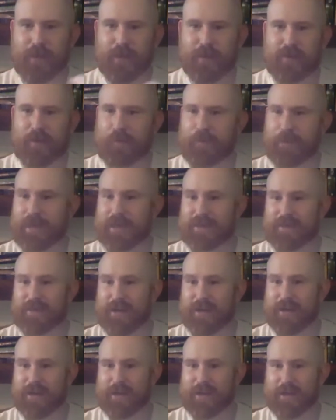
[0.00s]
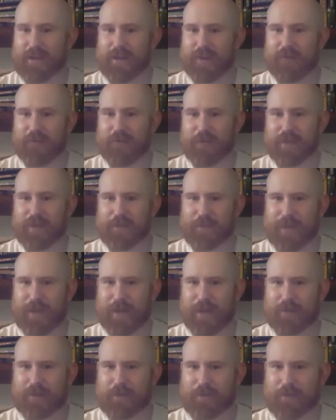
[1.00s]
And the biggest learning curve for me has been
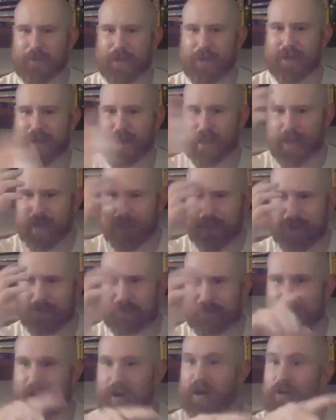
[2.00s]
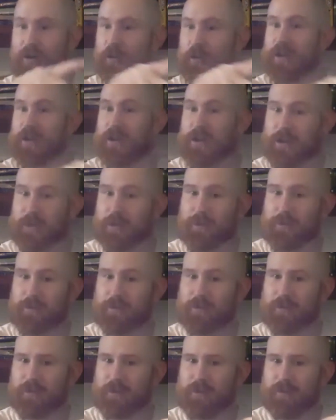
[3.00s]
able to be like, if I were you,
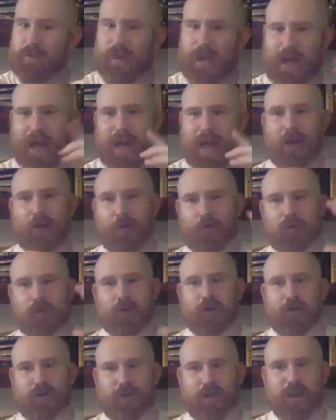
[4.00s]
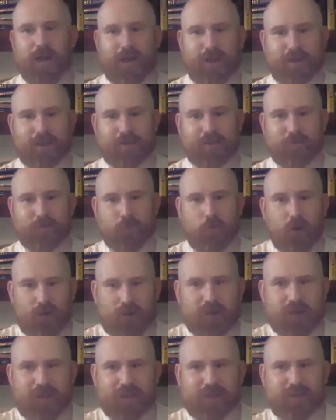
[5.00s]
what could
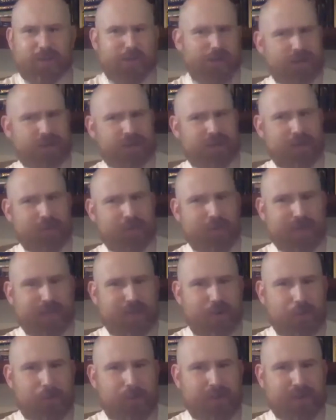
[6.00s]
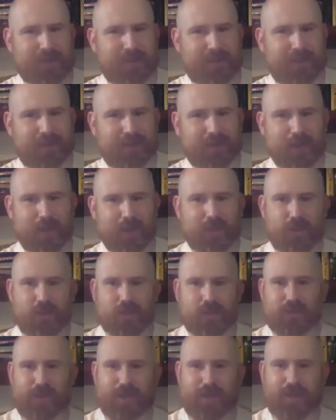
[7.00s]
I do? How could I make it better
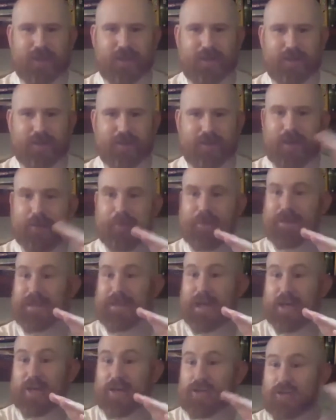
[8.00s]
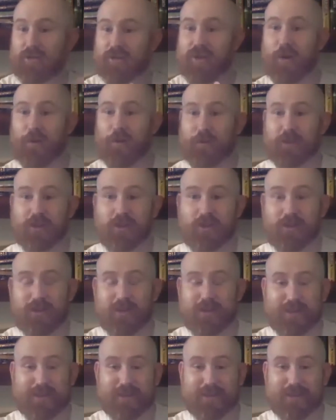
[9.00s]
using the limitations or the
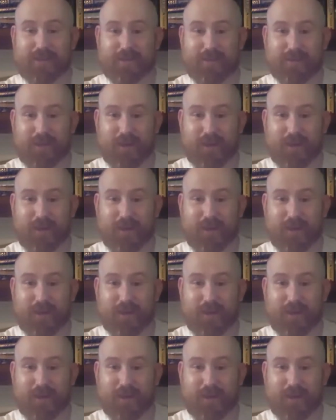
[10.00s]
opportunities?